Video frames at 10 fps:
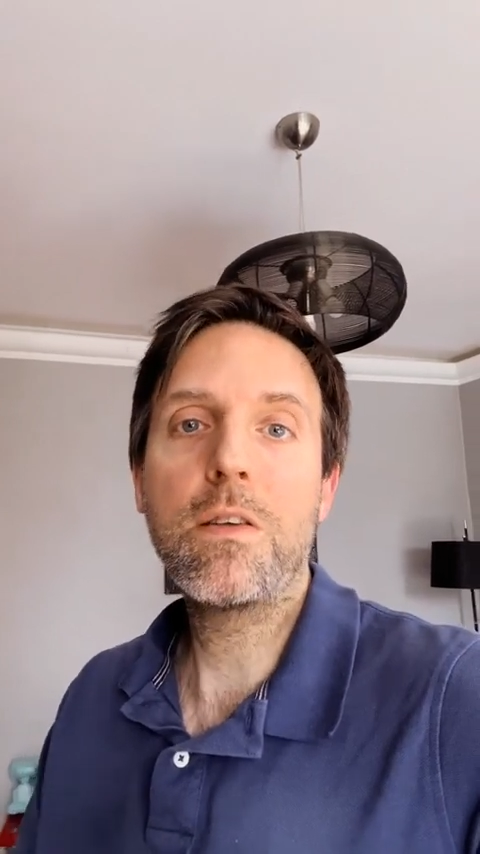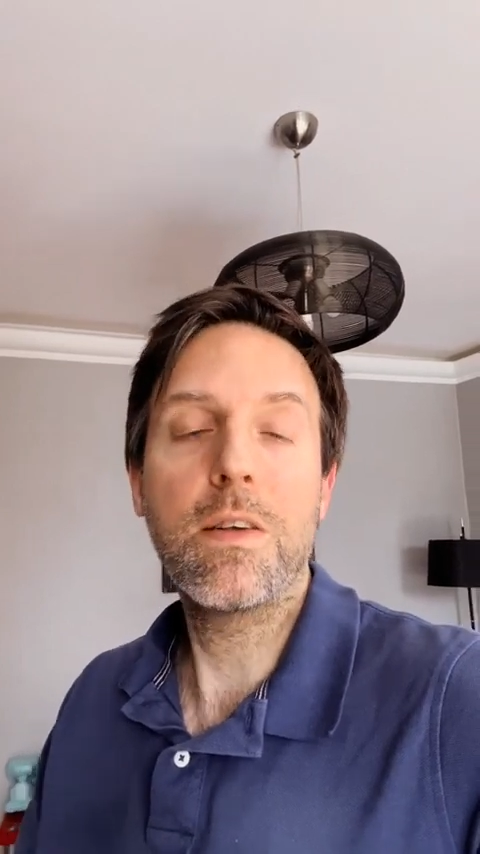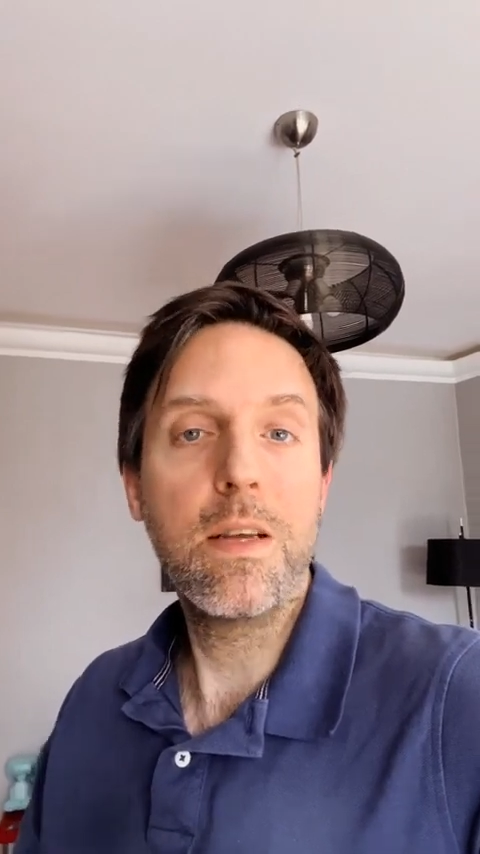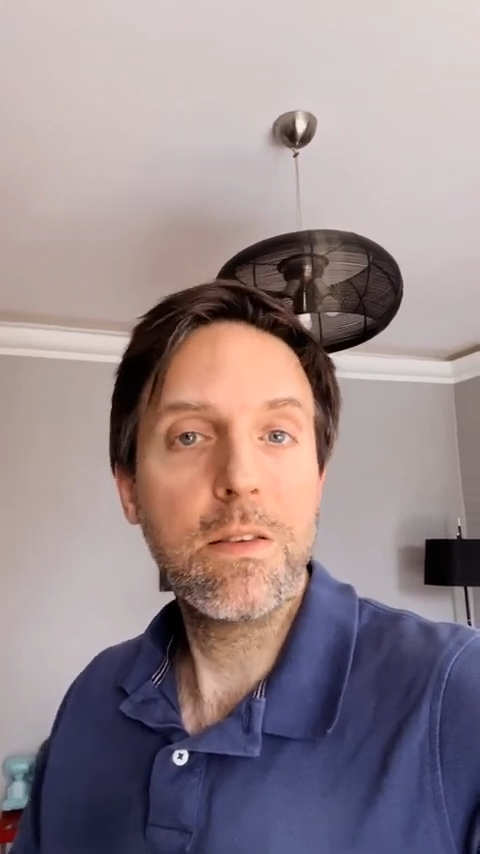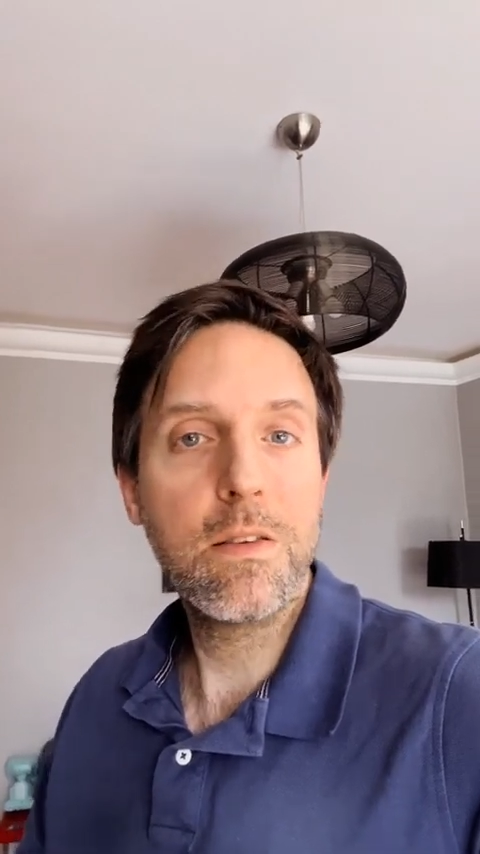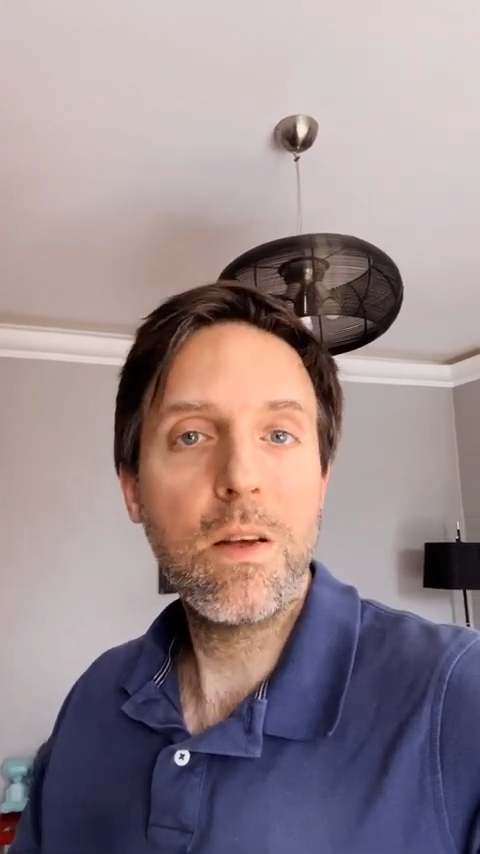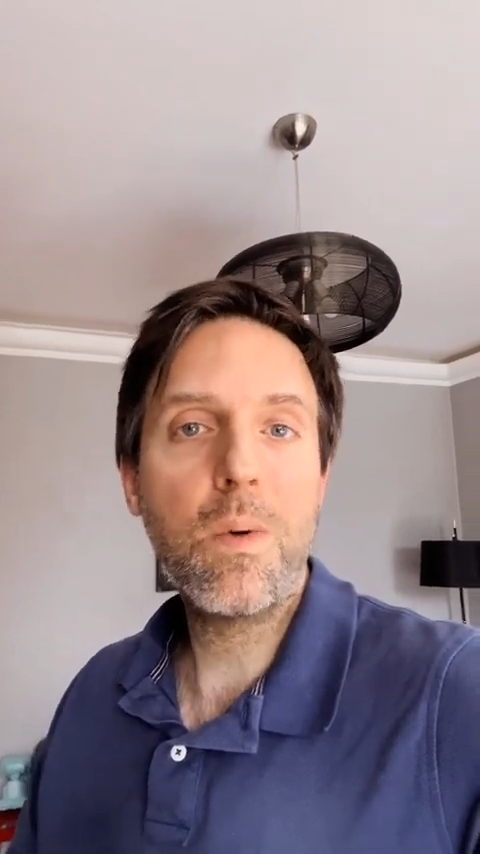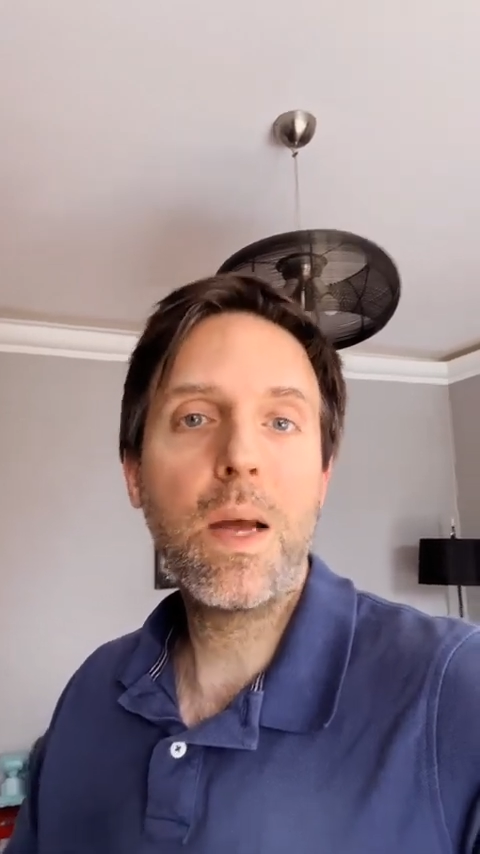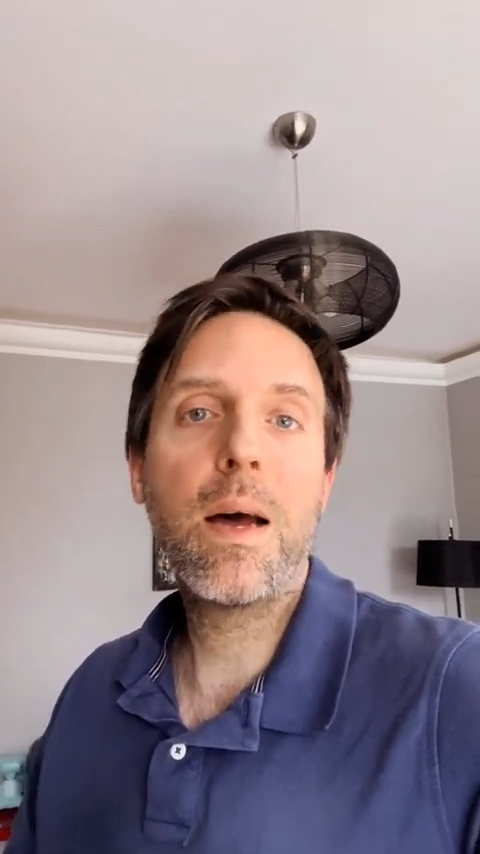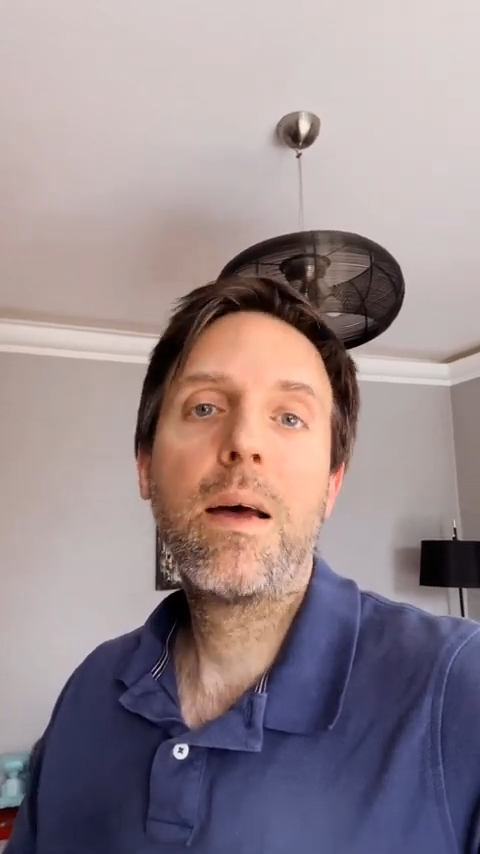in
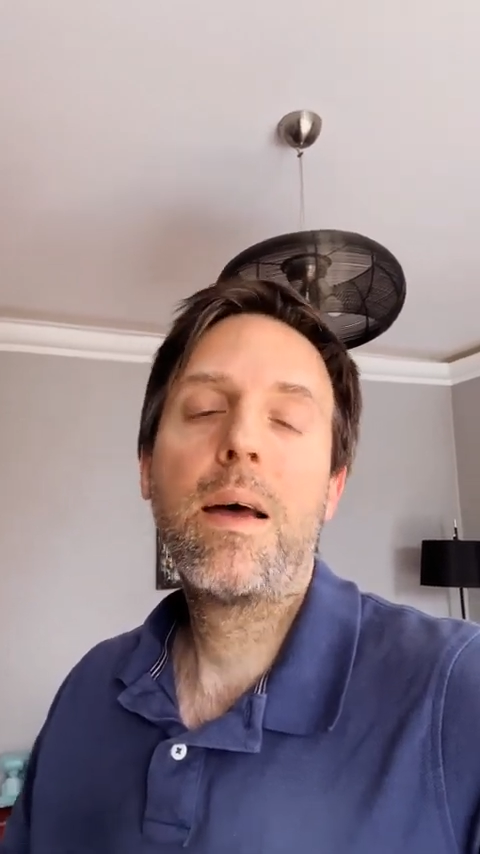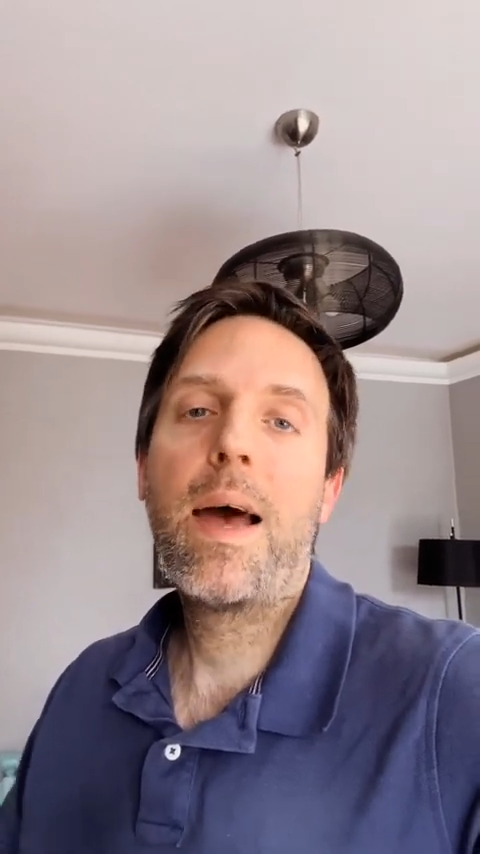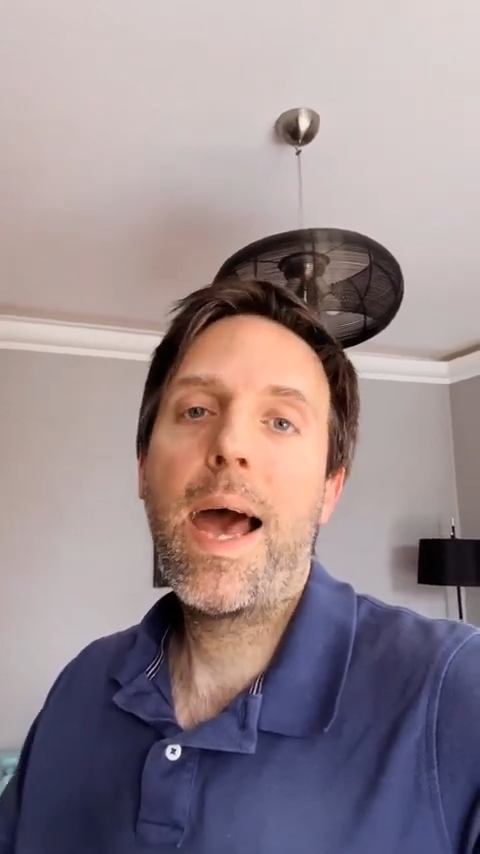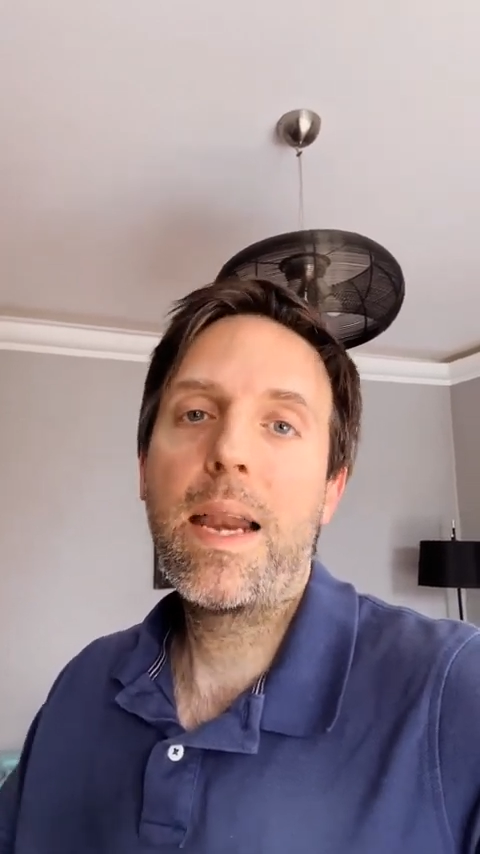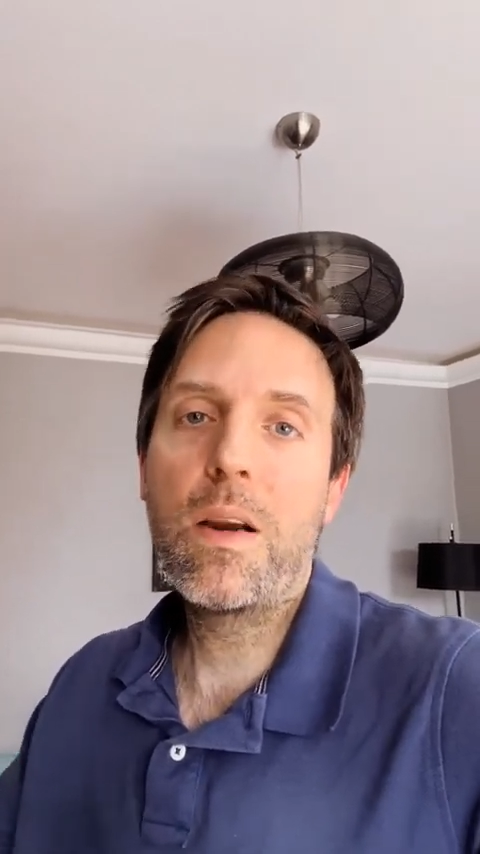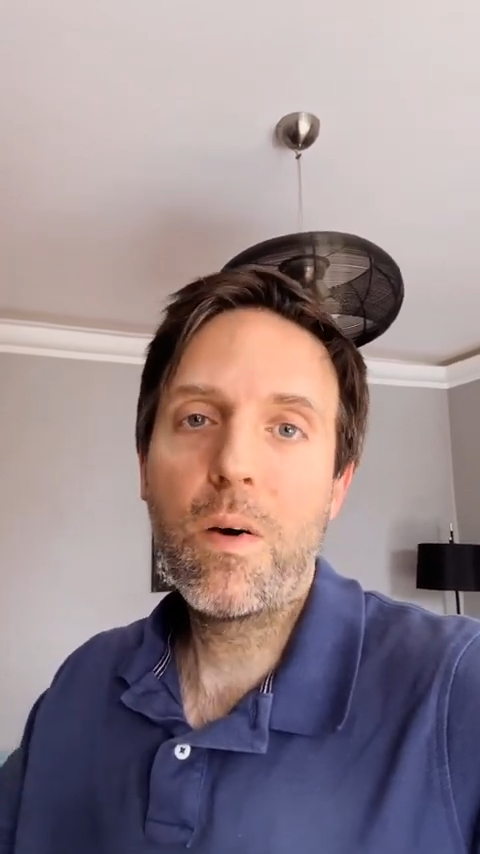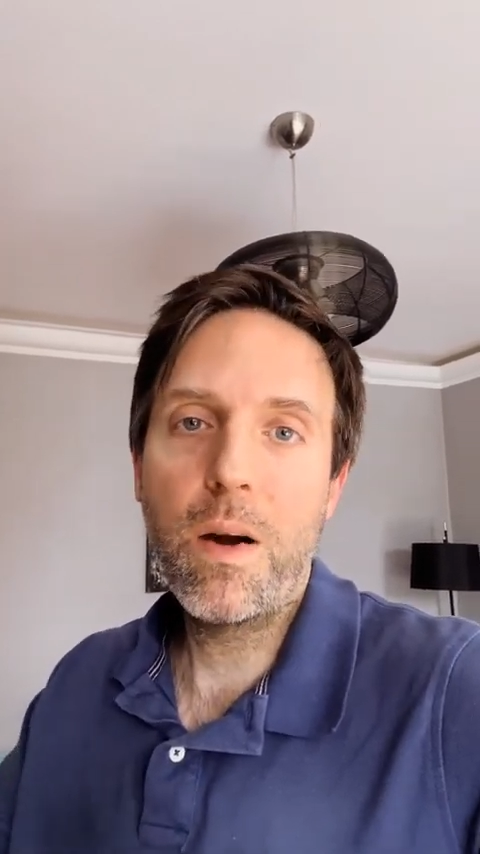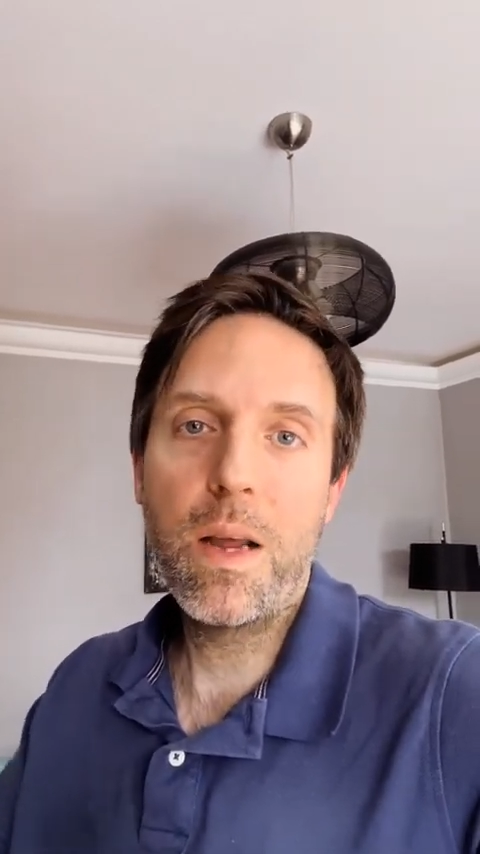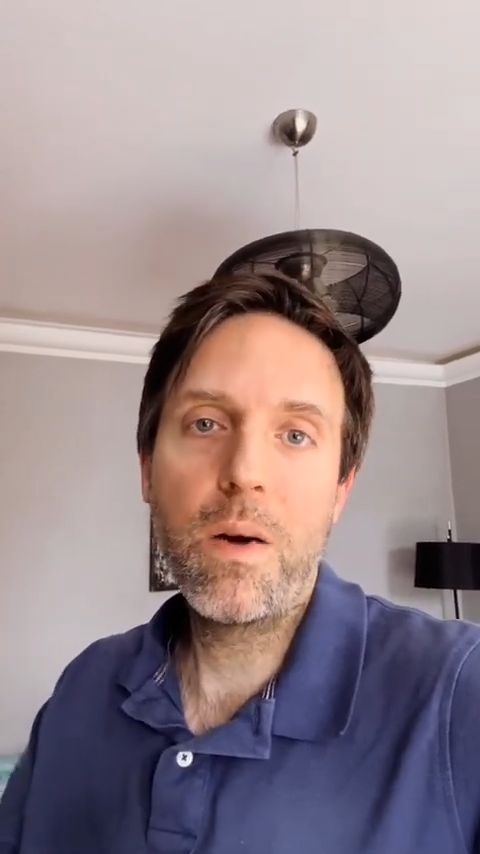Syria and in